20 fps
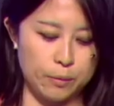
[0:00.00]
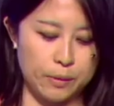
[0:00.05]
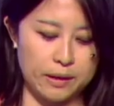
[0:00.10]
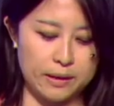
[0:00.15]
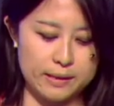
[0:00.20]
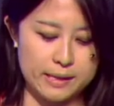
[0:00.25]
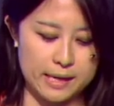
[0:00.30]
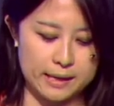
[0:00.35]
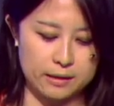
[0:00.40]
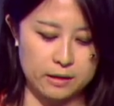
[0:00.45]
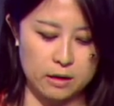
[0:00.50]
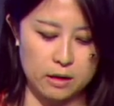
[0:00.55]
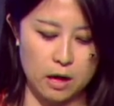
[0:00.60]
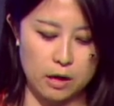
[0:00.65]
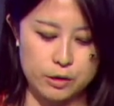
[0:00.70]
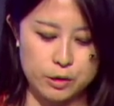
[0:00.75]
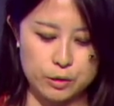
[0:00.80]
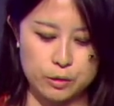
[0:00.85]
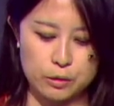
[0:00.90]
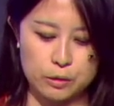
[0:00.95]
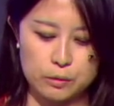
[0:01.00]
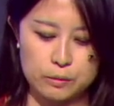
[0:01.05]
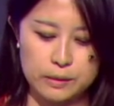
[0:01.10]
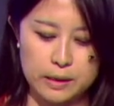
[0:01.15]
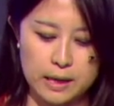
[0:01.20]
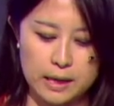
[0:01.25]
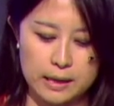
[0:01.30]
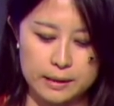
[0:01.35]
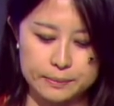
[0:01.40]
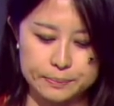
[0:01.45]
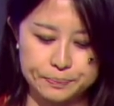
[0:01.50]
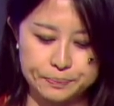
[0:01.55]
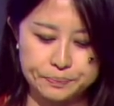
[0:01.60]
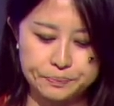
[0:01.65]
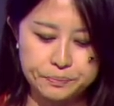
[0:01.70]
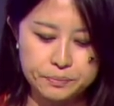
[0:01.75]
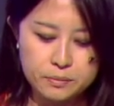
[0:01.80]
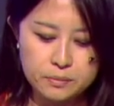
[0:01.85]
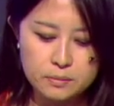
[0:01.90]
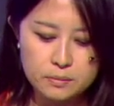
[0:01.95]
with technological
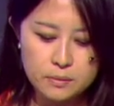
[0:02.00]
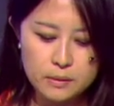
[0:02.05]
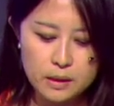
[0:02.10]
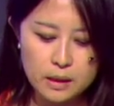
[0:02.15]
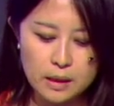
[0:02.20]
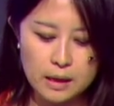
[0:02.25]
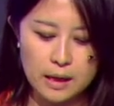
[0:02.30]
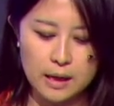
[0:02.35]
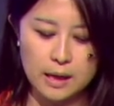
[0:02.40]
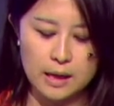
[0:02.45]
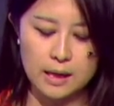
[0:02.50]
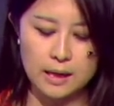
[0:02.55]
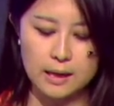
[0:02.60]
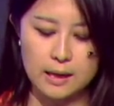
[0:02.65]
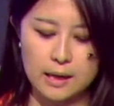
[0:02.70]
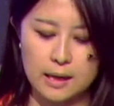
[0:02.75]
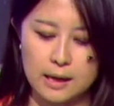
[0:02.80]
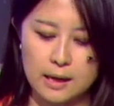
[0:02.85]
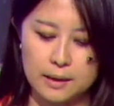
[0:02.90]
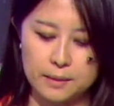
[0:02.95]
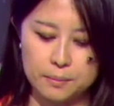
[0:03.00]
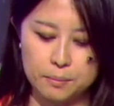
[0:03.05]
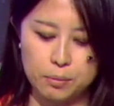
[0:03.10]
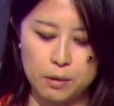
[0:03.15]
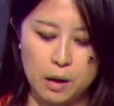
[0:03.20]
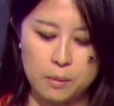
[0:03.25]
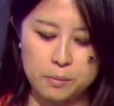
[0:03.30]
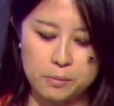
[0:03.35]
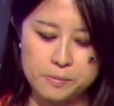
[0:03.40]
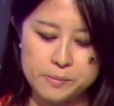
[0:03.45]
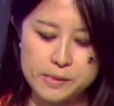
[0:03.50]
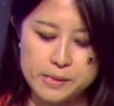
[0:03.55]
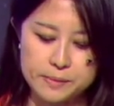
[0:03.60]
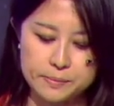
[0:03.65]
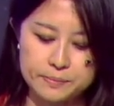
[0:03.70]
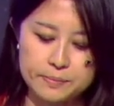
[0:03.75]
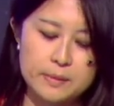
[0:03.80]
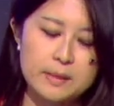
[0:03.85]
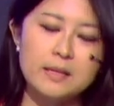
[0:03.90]
problems.